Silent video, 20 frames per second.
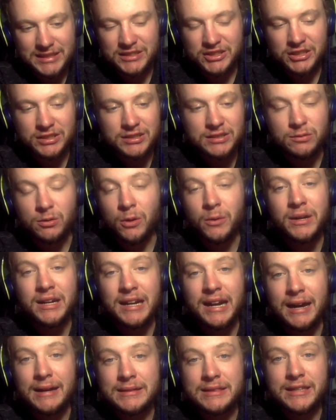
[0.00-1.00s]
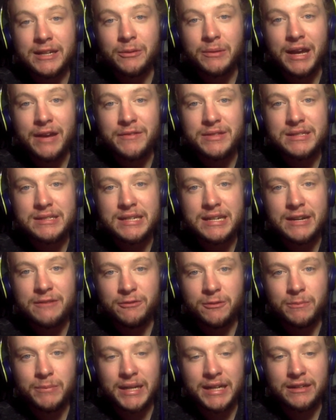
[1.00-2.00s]
Just throwing it out there. We haven't seen
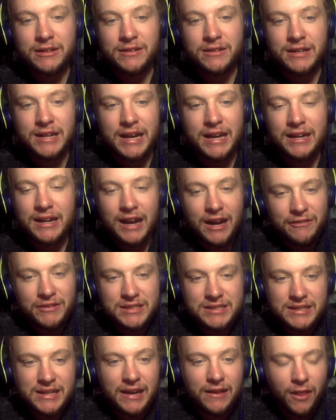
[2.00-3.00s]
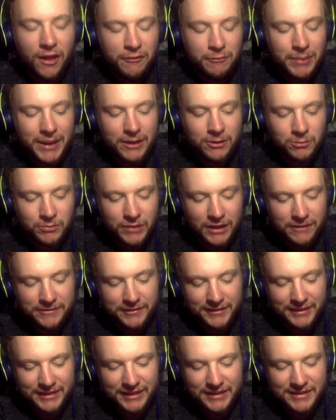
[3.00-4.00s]
it from Baker yet. And obviously, I love Baker
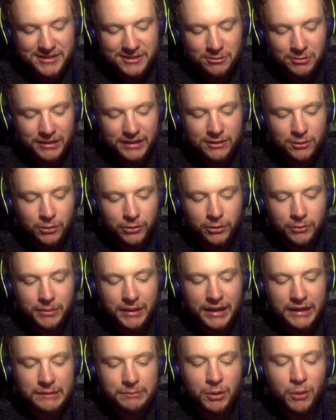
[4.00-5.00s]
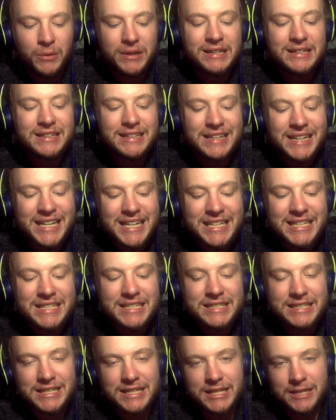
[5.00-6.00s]
Mayfield. I think he's a great quarterback, but we need
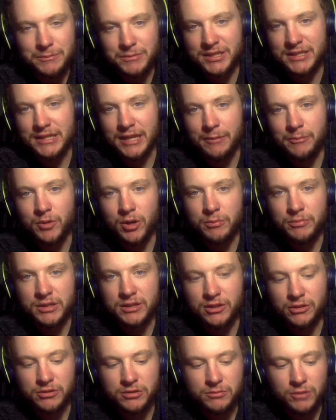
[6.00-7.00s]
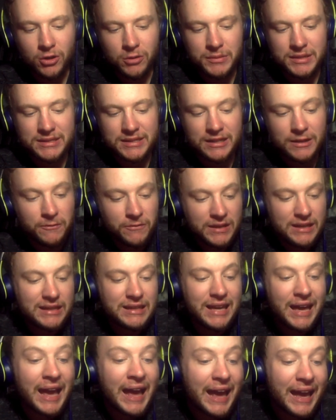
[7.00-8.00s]
to see him step up in those moments. And if he
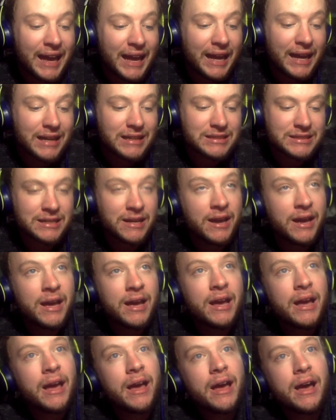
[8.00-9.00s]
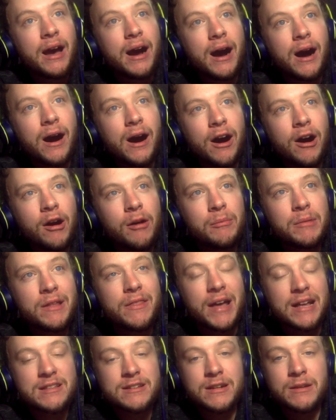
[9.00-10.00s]
can't, um,
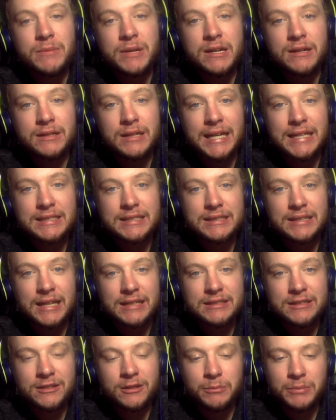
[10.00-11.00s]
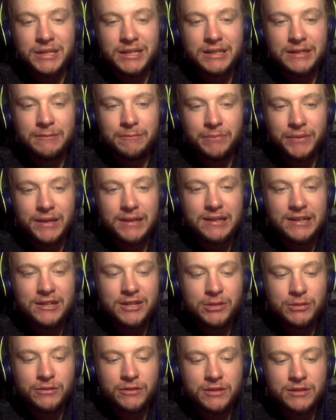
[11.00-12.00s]
that's going to be a, that's that's going to be an
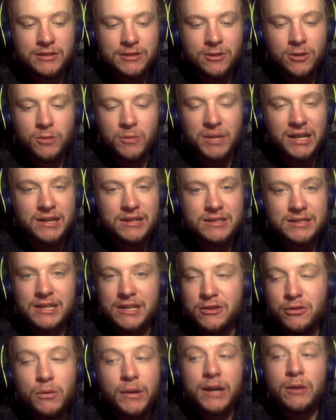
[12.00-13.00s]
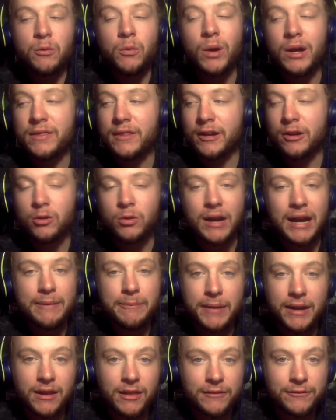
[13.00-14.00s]
issue of concern, because you can run the
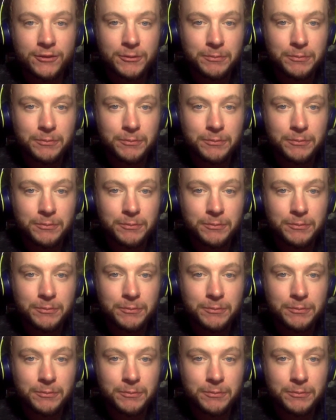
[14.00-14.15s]
crap out of the